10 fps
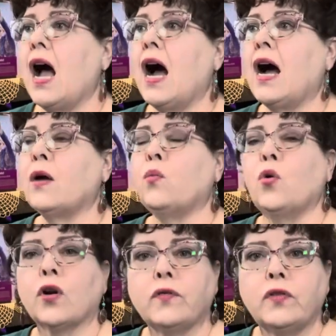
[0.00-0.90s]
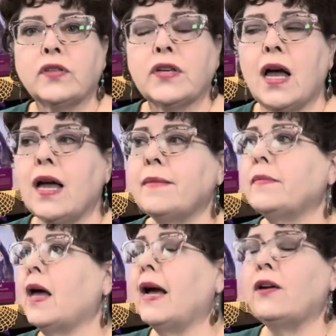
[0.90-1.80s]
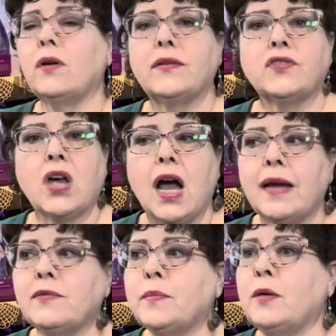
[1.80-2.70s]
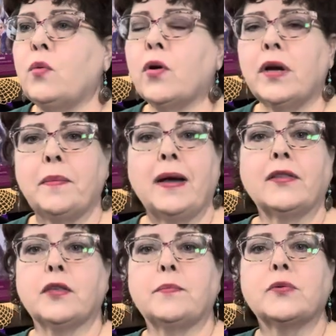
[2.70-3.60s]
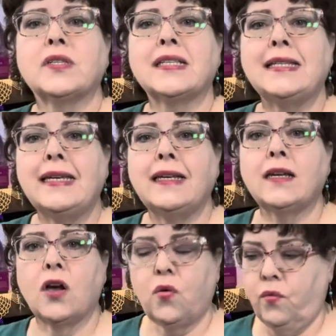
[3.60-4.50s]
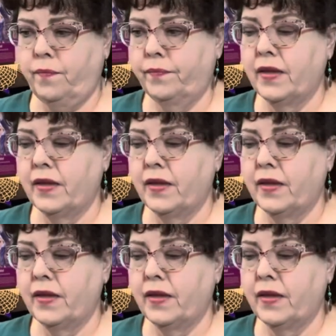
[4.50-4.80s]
I work full time. I don't have time to be worried about the pristine home.